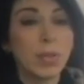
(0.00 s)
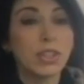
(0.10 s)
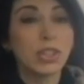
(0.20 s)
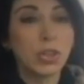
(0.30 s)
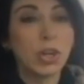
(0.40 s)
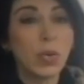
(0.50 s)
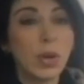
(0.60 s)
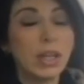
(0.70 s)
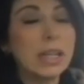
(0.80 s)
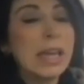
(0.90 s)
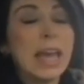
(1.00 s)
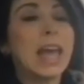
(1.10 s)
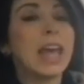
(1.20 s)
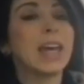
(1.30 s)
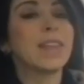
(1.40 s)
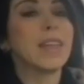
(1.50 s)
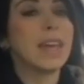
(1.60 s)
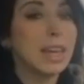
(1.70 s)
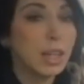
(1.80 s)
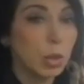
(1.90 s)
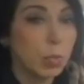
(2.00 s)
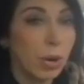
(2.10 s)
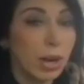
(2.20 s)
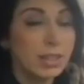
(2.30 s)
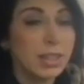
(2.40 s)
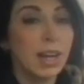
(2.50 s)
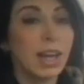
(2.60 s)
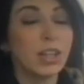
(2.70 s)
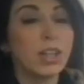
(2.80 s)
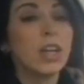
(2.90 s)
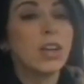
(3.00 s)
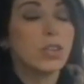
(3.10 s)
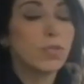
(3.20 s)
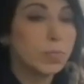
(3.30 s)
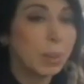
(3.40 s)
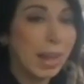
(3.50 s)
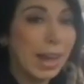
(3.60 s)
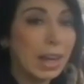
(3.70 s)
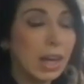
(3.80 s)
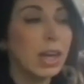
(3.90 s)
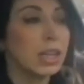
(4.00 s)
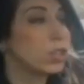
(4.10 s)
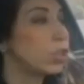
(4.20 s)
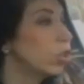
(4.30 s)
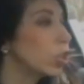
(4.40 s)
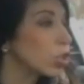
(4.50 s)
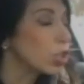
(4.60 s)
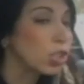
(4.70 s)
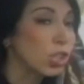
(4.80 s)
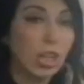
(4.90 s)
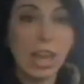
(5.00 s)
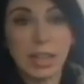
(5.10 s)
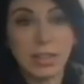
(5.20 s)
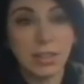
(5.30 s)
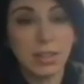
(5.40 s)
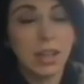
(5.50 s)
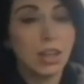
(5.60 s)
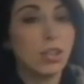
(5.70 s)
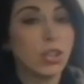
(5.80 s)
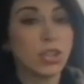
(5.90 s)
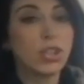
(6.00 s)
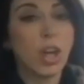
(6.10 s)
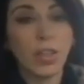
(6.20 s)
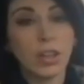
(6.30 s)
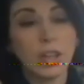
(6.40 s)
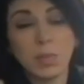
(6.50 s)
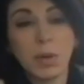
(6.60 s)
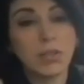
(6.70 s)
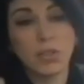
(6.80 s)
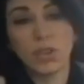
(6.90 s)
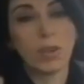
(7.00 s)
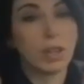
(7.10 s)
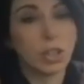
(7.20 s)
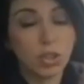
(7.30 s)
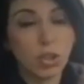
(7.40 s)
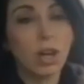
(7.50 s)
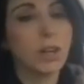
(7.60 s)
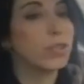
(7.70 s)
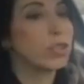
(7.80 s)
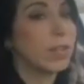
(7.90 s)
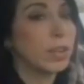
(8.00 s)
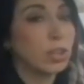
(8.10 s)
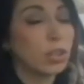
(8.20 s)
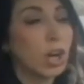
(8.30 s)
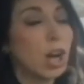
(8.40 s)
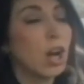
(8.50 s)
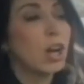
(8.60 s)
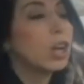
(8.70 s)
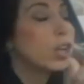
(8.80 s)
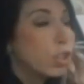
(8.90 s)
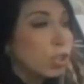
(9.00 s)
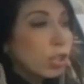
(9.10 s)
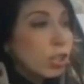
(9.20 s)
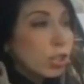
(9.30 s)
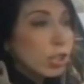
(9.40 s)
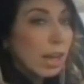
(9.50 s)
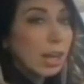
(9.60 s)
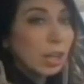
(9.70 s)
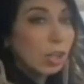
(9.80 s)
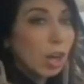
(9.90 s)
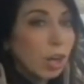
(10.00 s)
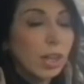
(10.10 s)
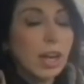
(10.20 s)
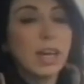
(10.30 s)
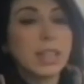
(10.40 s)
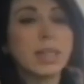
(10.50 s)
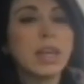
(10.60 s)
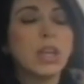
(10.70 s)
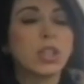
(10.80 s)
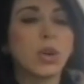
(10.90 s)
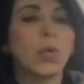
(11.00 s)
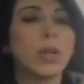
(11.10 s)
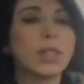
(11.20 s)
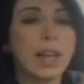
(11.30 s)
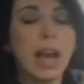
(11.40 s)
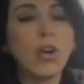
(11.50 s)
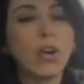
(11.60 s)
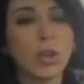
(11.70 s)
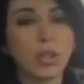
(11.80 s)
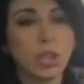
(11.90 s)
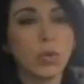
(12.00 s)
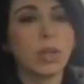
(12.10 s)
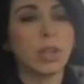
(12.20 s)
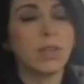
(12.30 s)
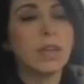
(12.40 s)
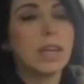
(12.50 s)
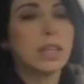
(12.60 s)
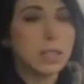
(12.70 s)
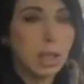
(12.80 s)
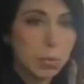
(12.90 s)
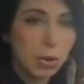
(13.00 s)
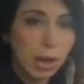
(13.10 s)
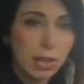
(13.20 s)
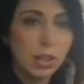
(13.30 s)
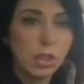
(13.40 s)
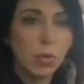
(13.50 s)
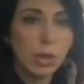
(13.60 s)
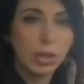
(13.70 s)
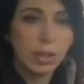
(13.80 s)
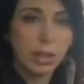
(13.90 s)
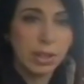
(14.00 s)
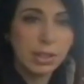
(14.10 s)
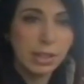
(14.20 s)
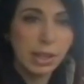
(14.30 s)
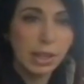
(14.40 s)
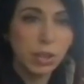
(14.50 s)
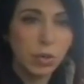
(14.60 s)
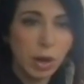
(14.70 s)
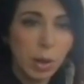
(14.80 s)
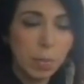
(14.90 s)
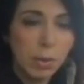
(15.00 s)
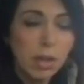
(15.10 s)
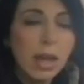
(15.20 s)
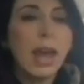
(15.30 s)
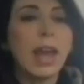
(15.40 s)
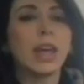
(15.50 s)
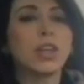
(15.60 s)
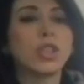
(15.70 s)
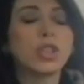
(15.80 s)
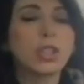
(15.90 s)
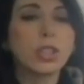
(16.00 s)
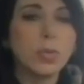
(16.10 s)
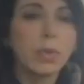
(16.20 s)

says that's the wrong thing to do. And on black ice, you just skate. There's not. It doesn't matter if you're driving a truck, if you're driving a little car. You're just skating along the ice. So what's counterintuitive is to keep your hands in the wheel, a nice light grip, and just